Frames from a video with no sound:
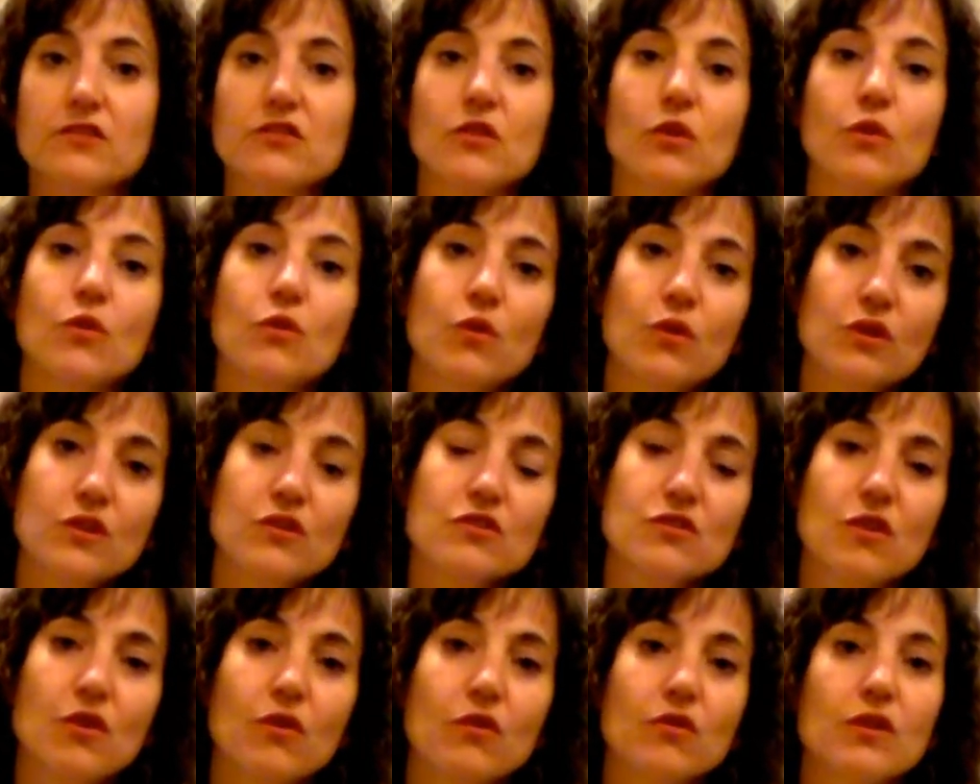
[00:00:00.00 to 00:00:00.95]
So
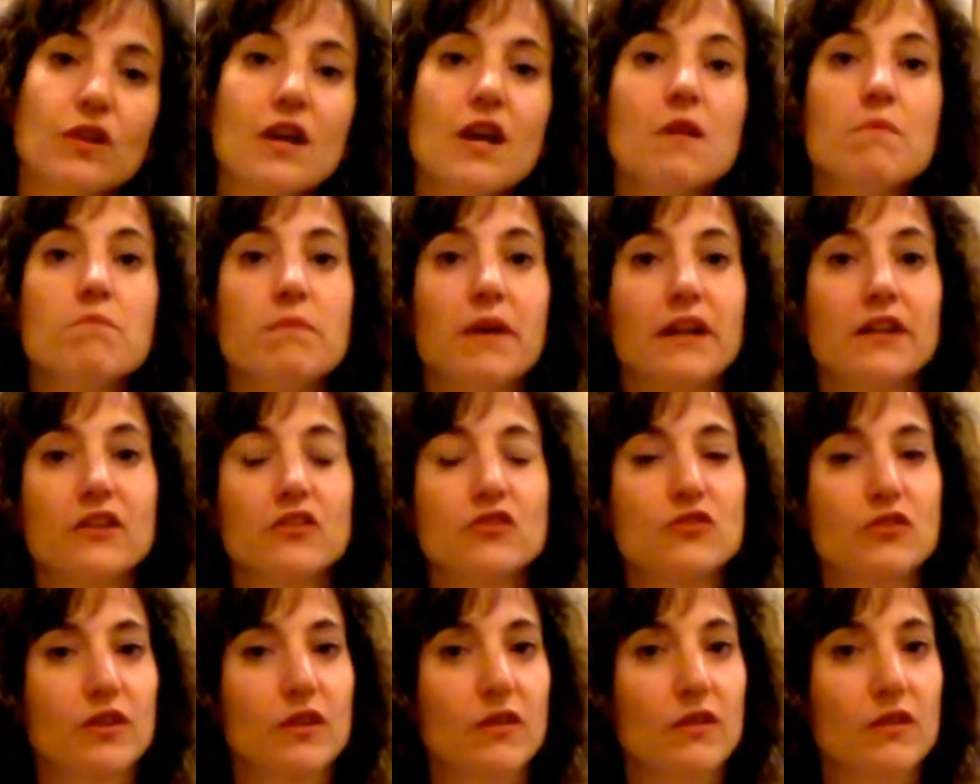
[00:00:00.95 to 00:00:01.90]
cortisone,
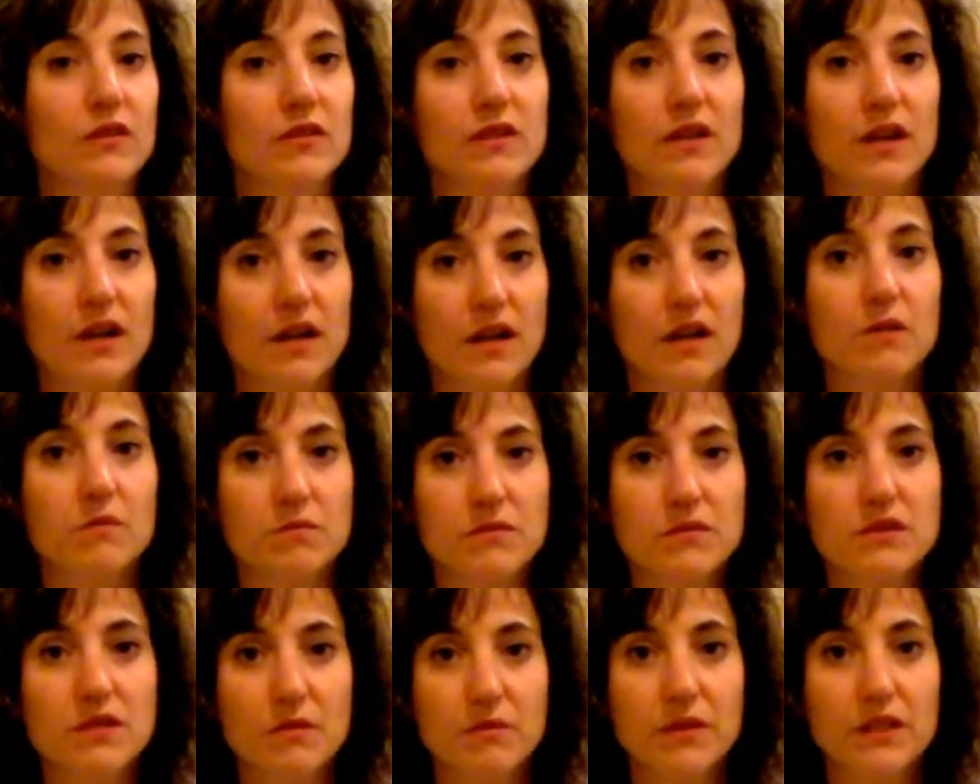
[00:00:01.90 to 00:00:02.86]

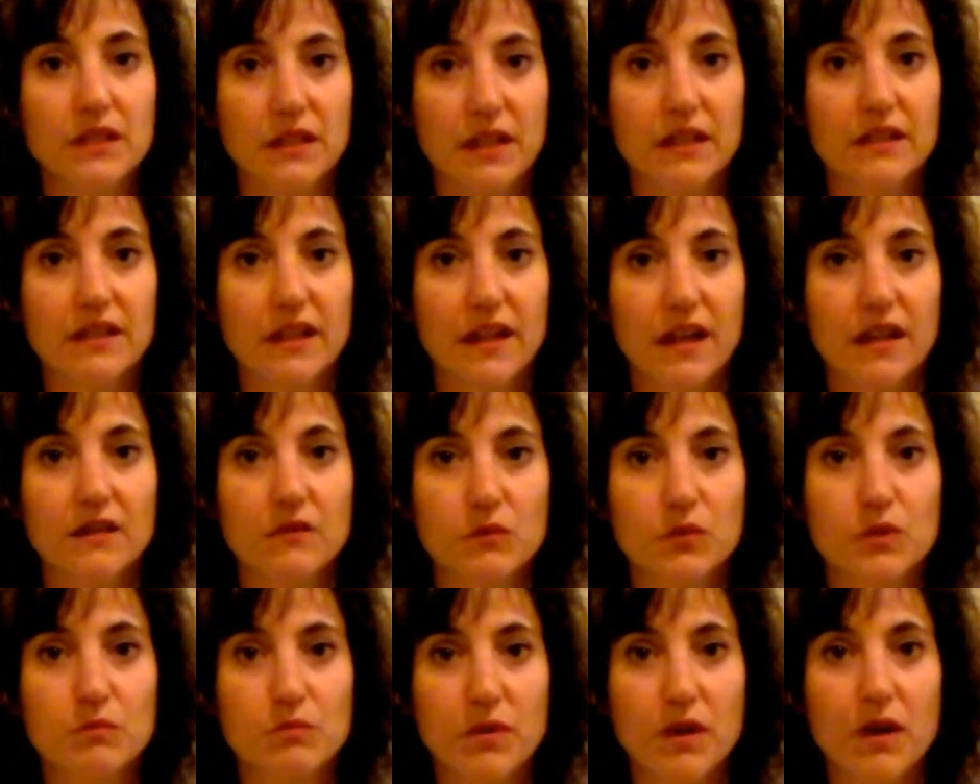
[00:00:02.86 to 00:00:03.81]
Benadryl, something like that
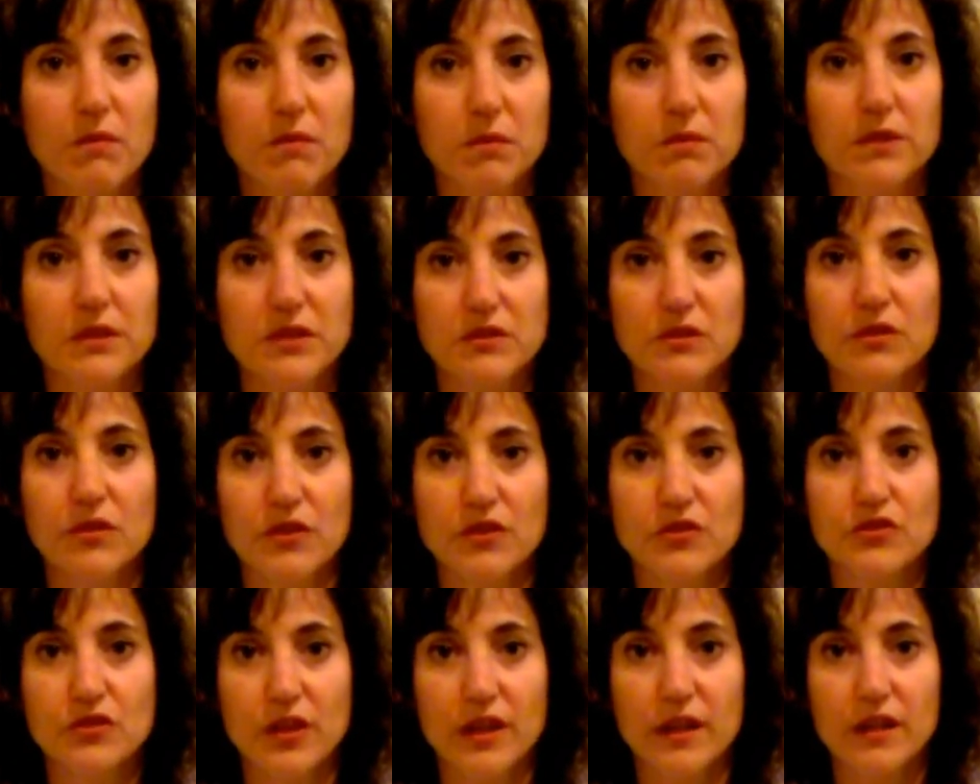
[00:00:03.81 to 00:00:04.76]
would probably do
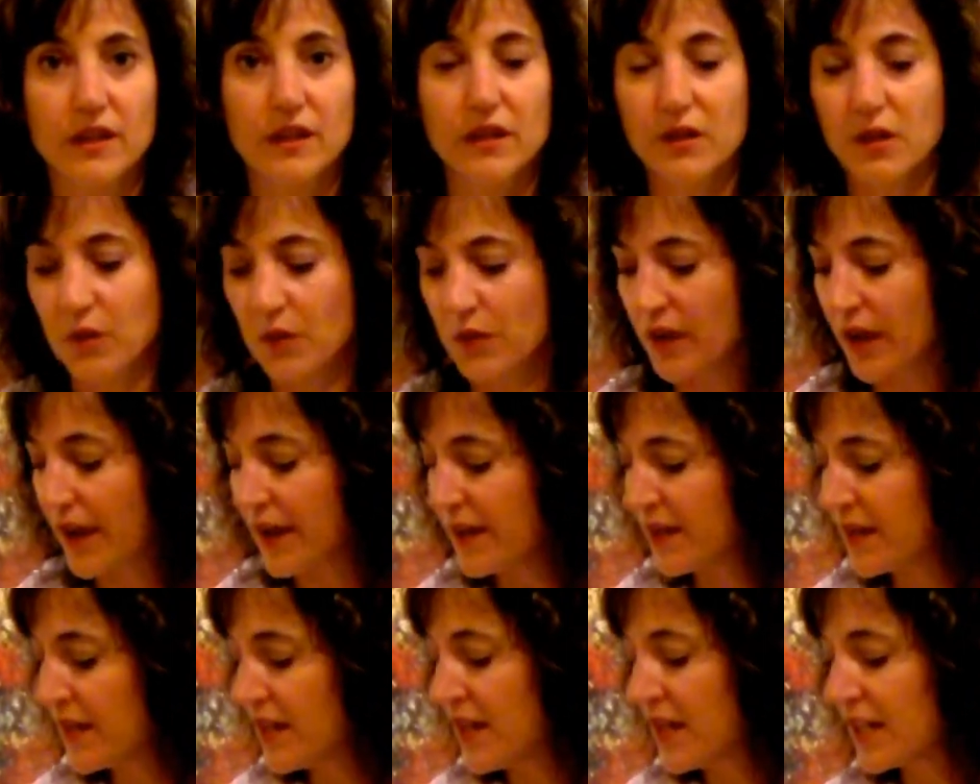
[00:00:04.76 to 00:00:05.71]
the trick,
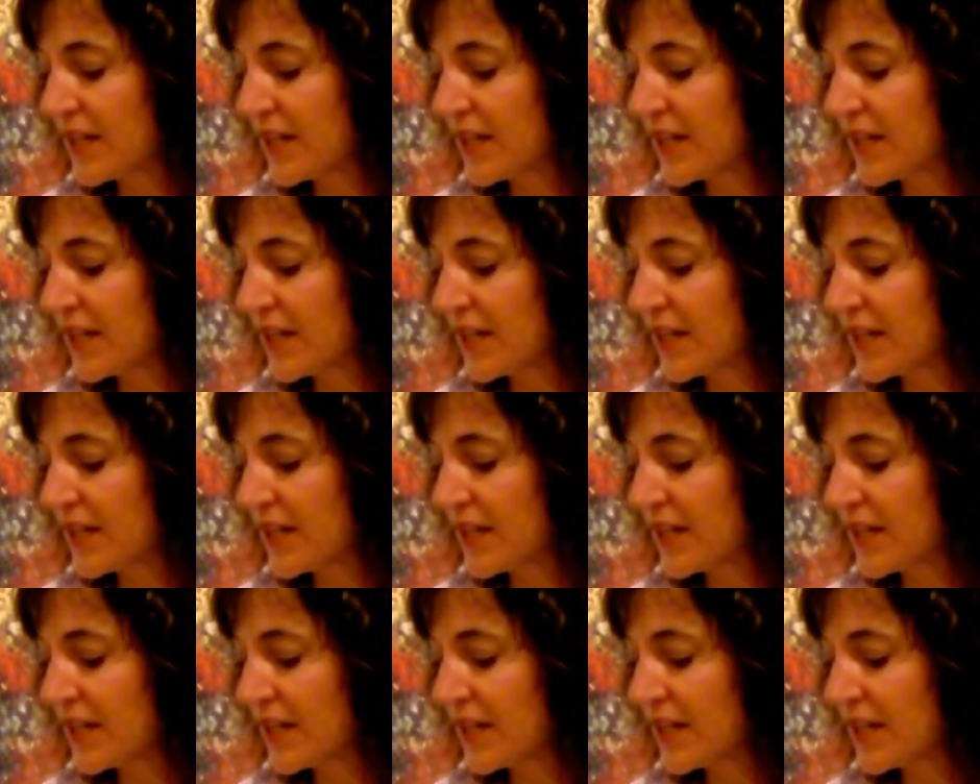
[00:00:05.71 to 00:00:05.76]
okay?